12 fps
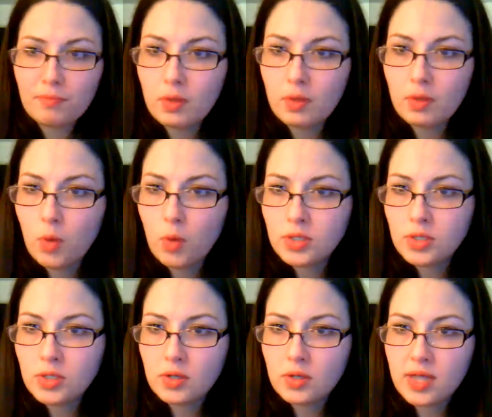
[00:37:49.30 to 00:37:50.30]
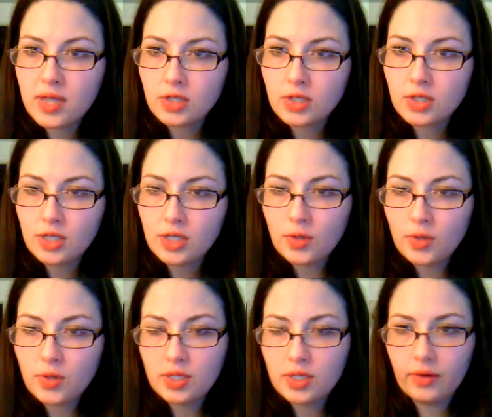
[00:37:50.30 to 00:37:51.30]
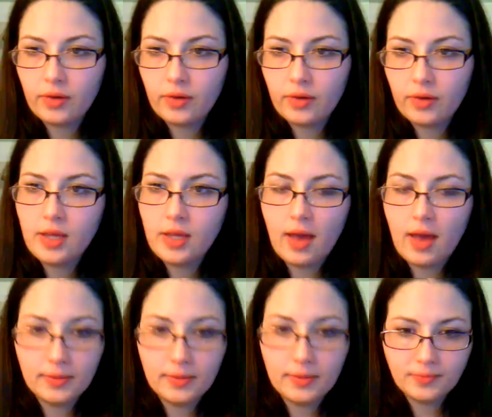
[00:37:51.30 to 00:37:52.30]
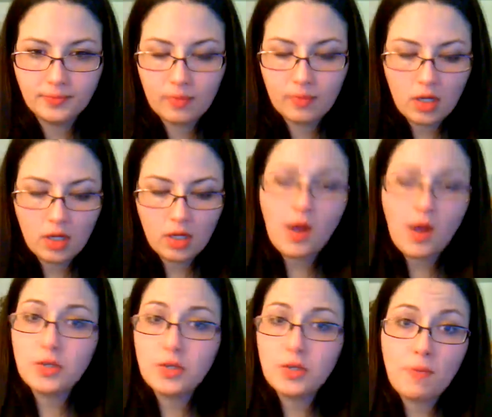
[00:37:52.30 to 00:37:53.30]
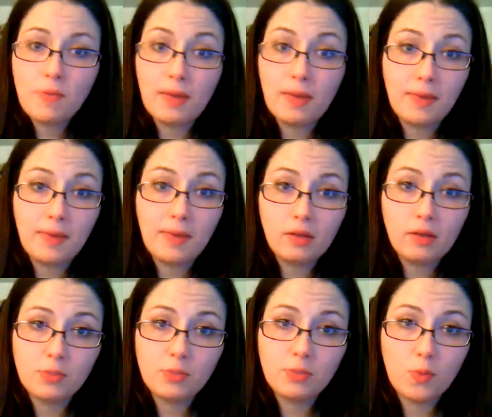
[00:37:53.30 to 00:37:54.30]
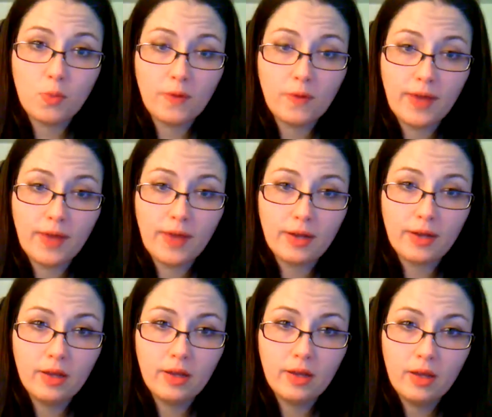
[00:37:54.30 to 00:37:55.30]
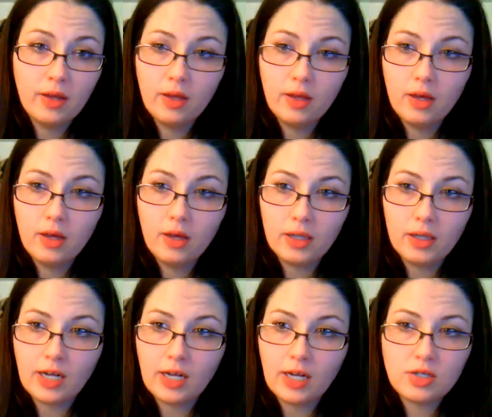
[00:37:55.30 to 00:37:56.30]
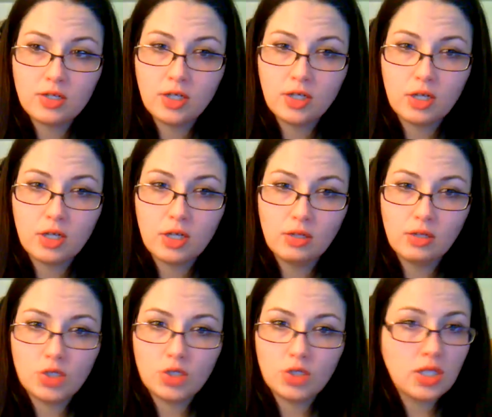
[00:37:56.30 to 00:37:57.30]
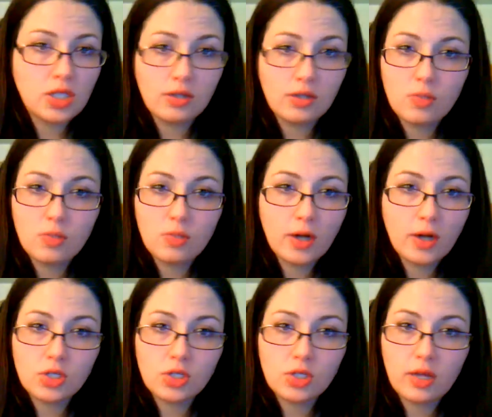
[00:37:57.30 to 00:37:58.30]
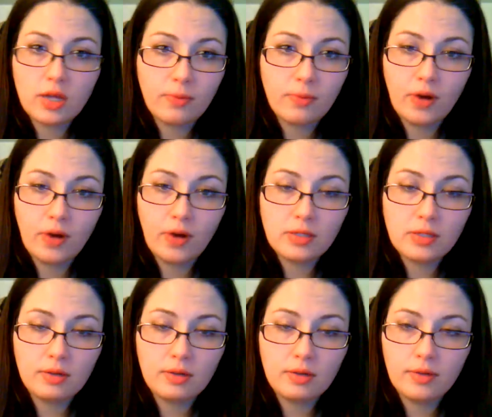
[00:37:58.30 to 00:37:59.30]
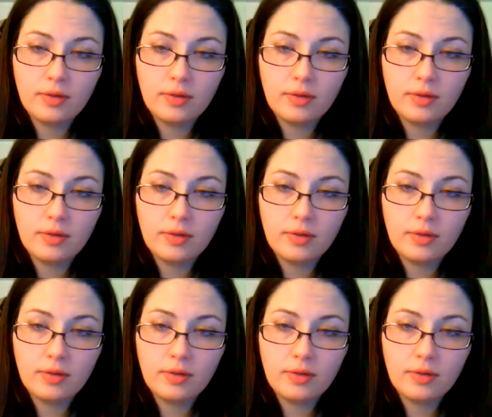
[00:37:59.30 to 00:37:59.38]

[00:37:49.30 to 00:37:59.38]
Warren sold us out. She endorsed Hillary. Yeah. I used to be a big Elizabeth Warren fan. I just thought she sounded smart. She sounded progressive.